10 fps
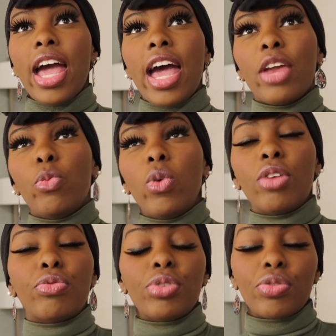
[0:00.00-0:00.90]
I had
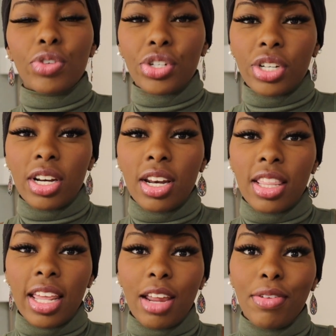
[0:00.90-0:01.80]
one food aversion
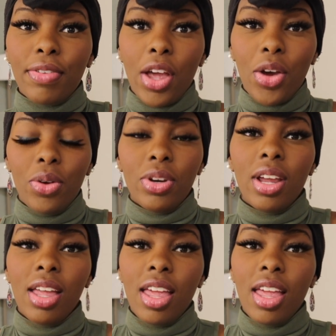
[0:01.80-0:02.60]
that I found,